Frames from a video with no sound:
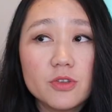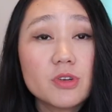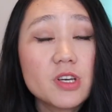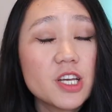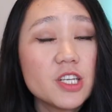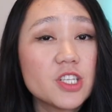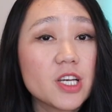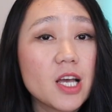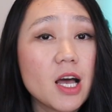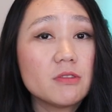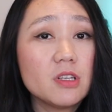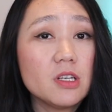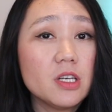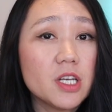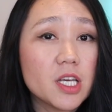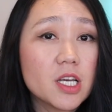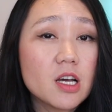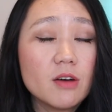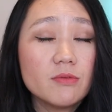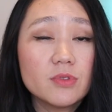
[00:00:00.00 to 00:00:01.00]
You can check out the
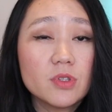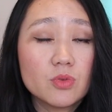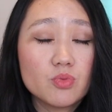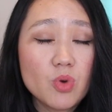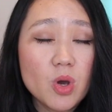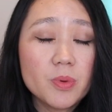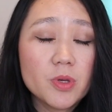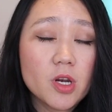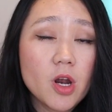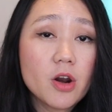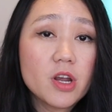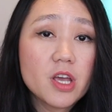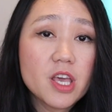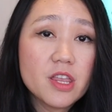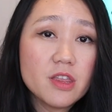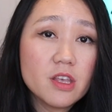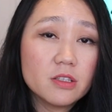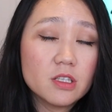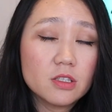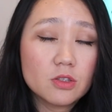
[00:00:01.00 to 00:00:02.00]
link of this webinar
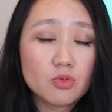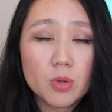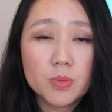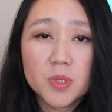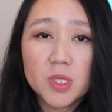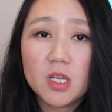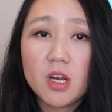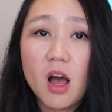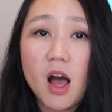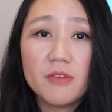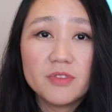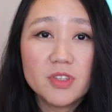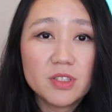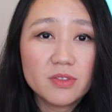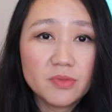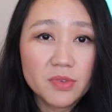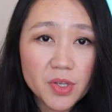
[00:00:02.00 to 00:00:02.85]
in the description of this